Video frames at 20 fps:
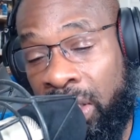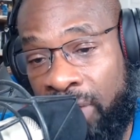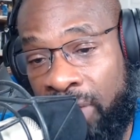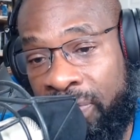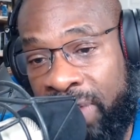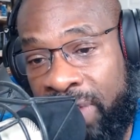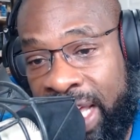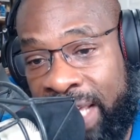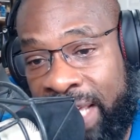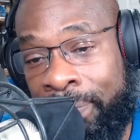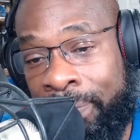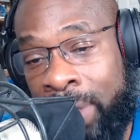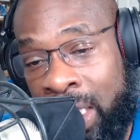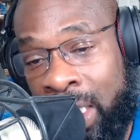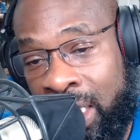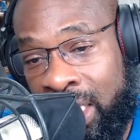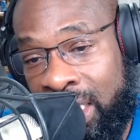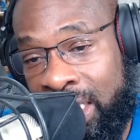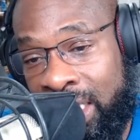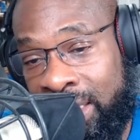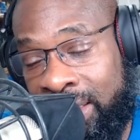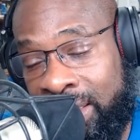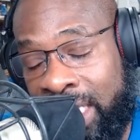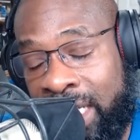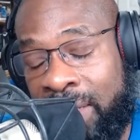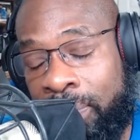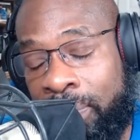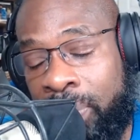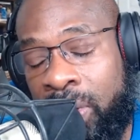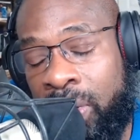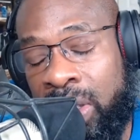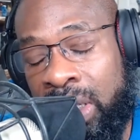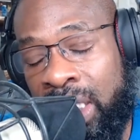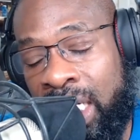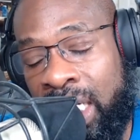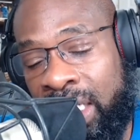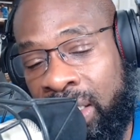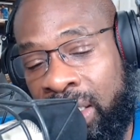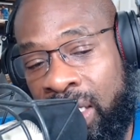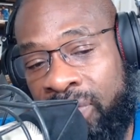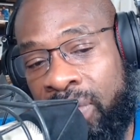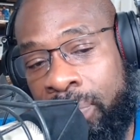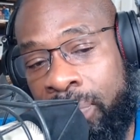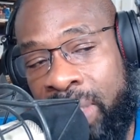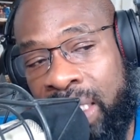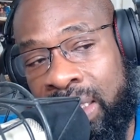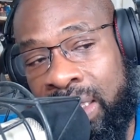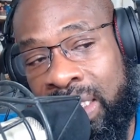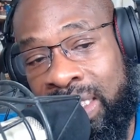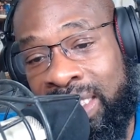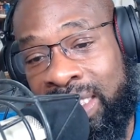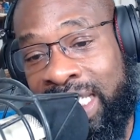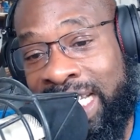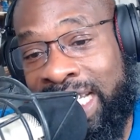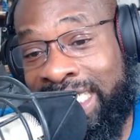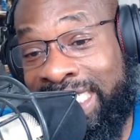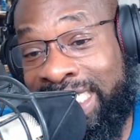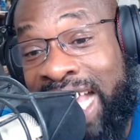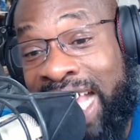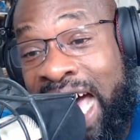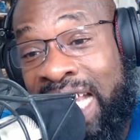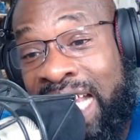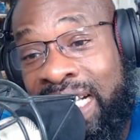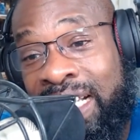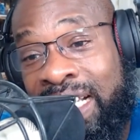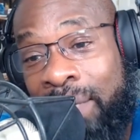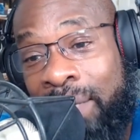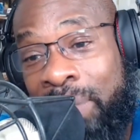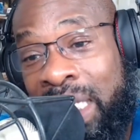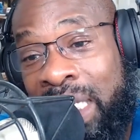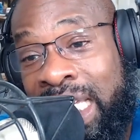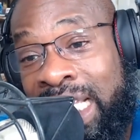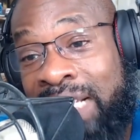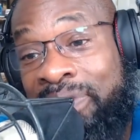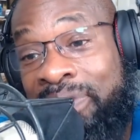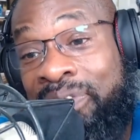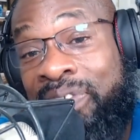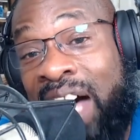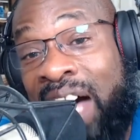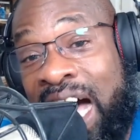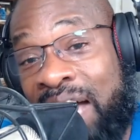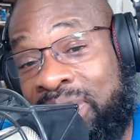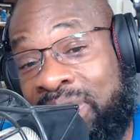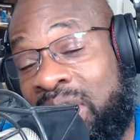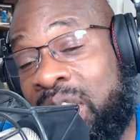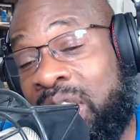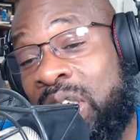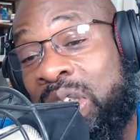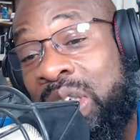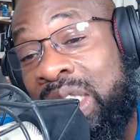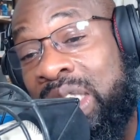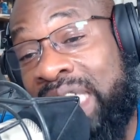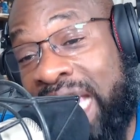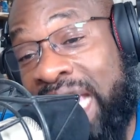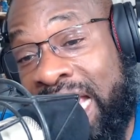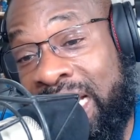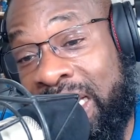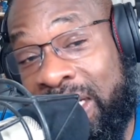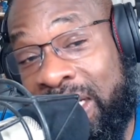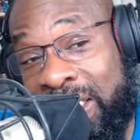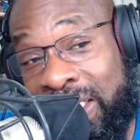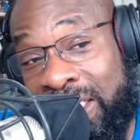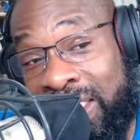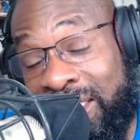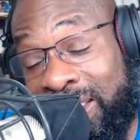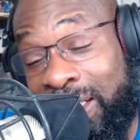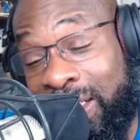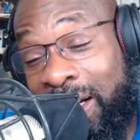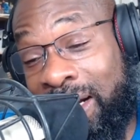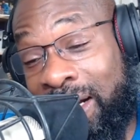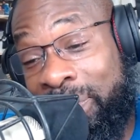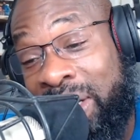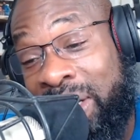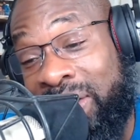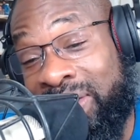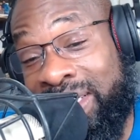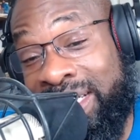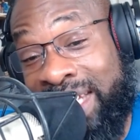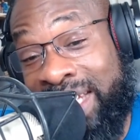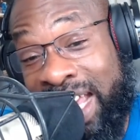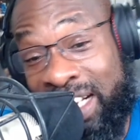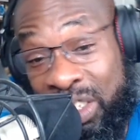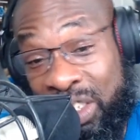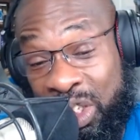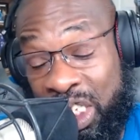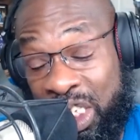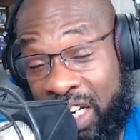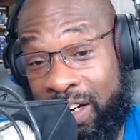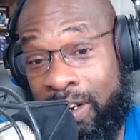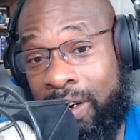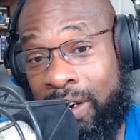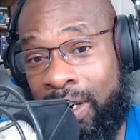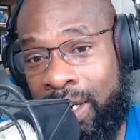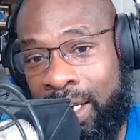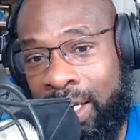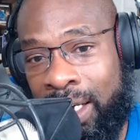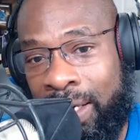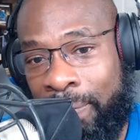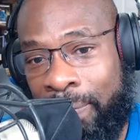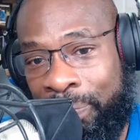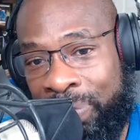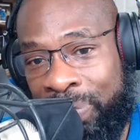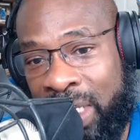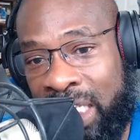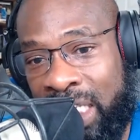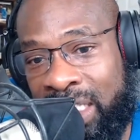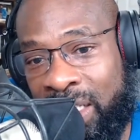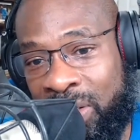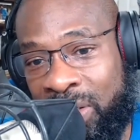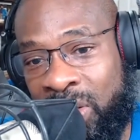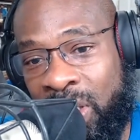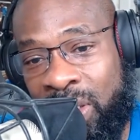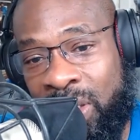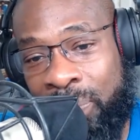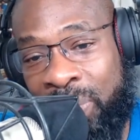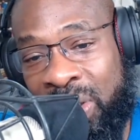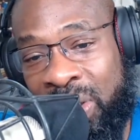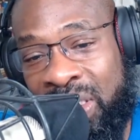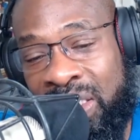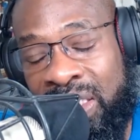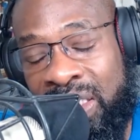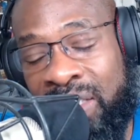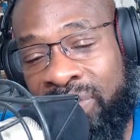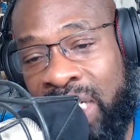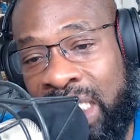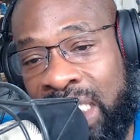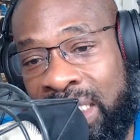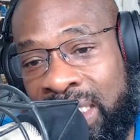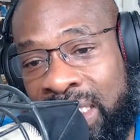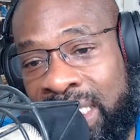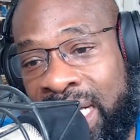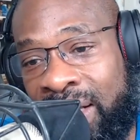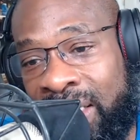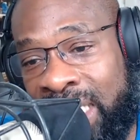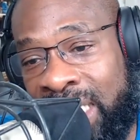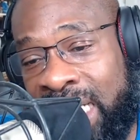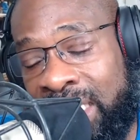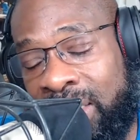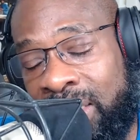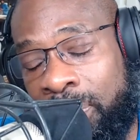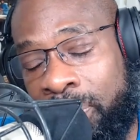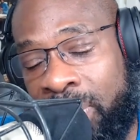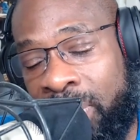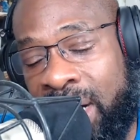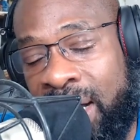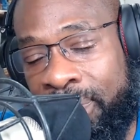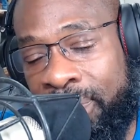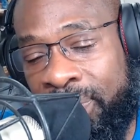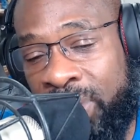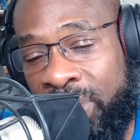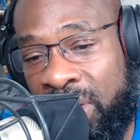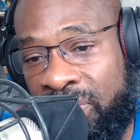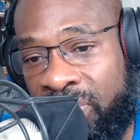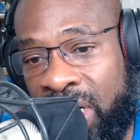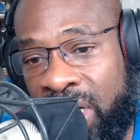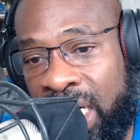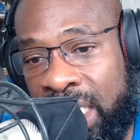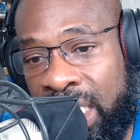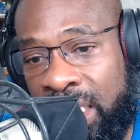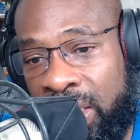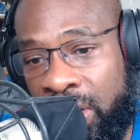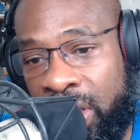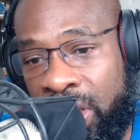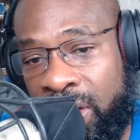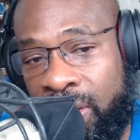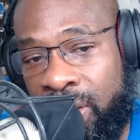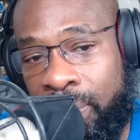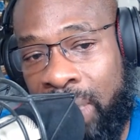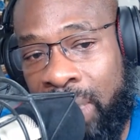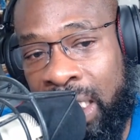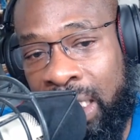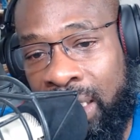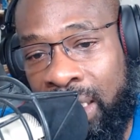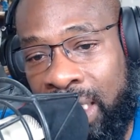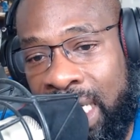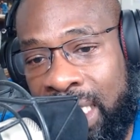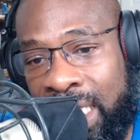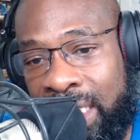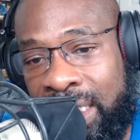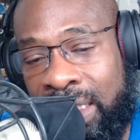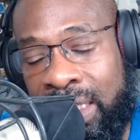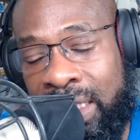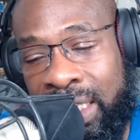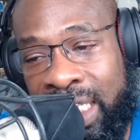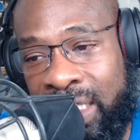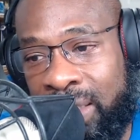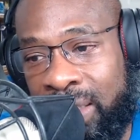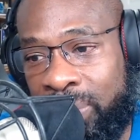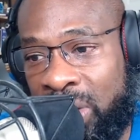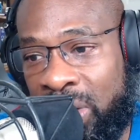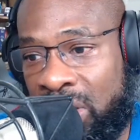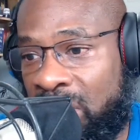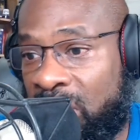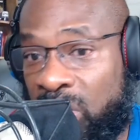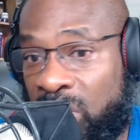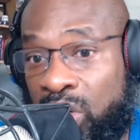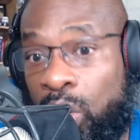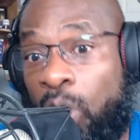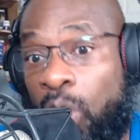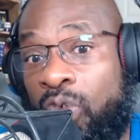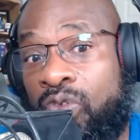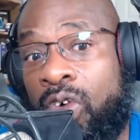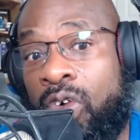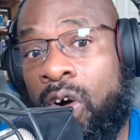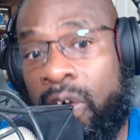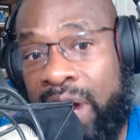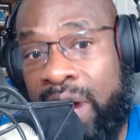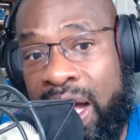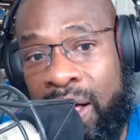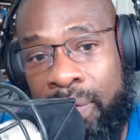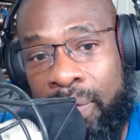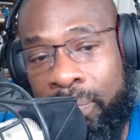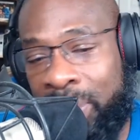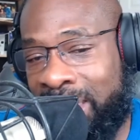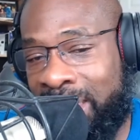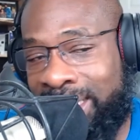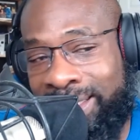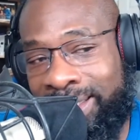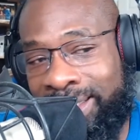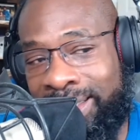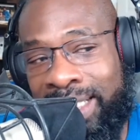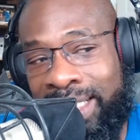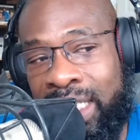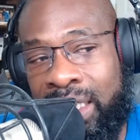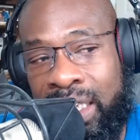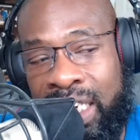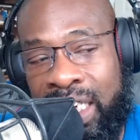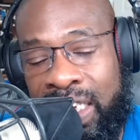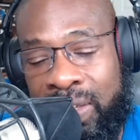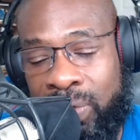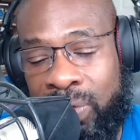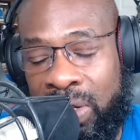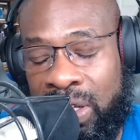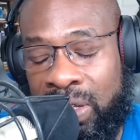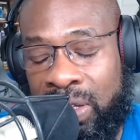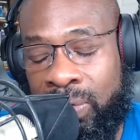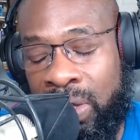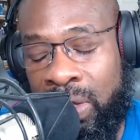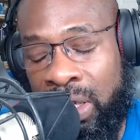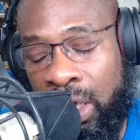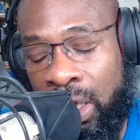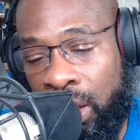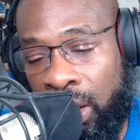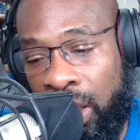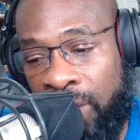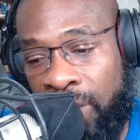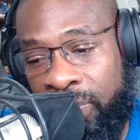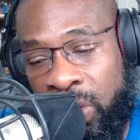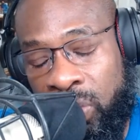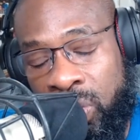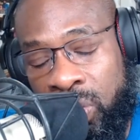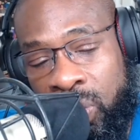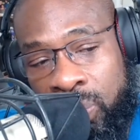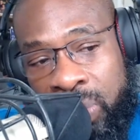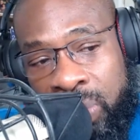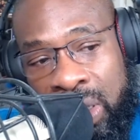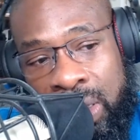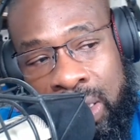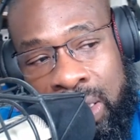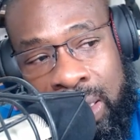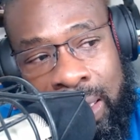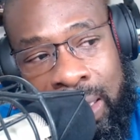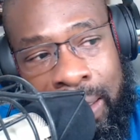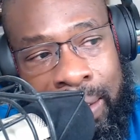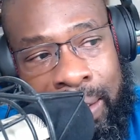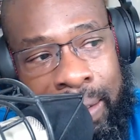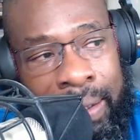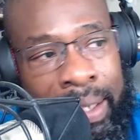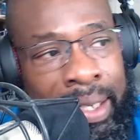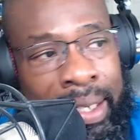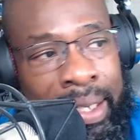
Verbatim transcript: Love that. The second part that I love about this, it's not coming in five years or ten years. They're talking about next year that they're starting to put these devices out. And that's the problem when you find you hear like a lot of these announcements, they're so far out, but this is not the case with this one. Love those two pieces.